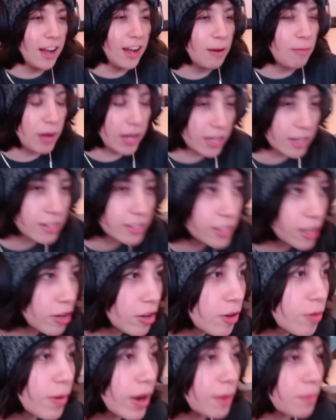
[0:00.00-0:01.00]
Um, I'm gonna
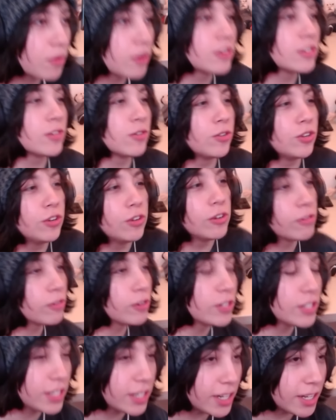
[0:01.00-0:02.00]
tell you my personal
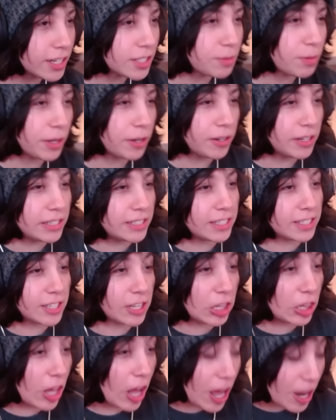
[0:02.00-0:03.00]
university experience. It's
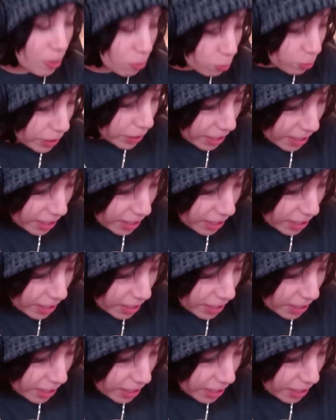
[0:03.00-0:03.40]
a lot of